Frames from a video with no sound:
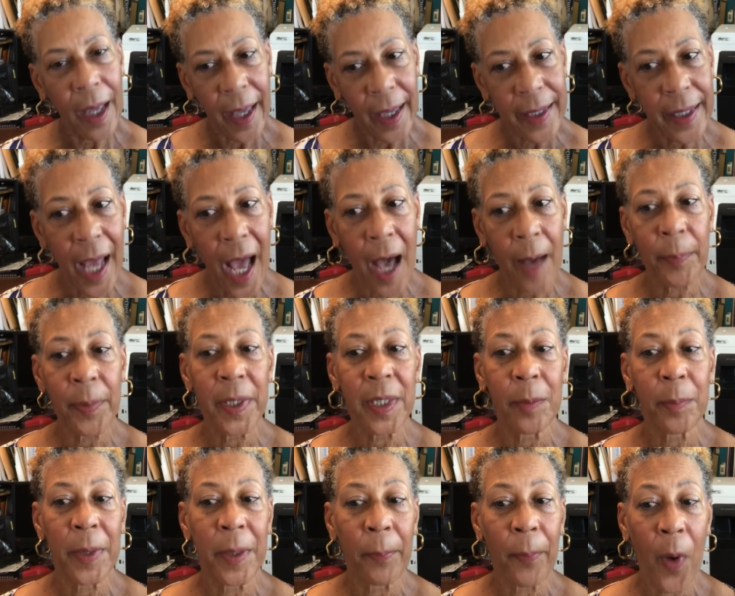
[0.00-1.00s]
and happy
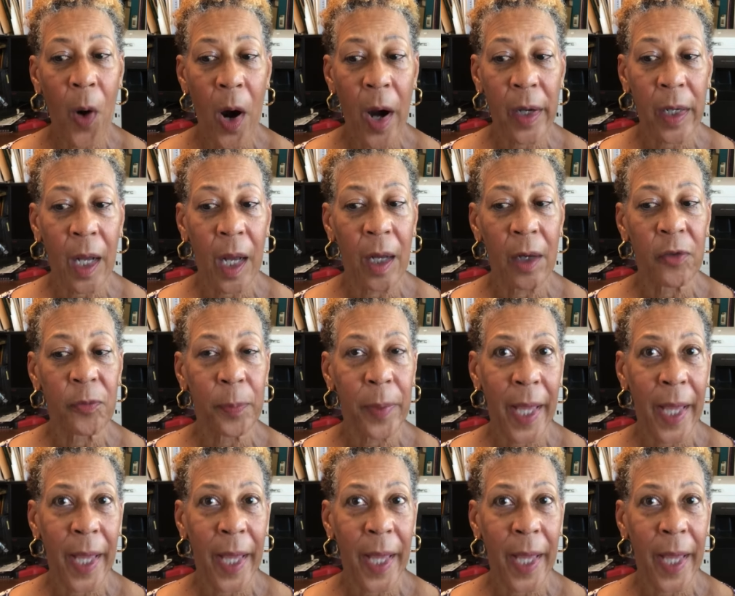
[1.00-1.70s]
to be part of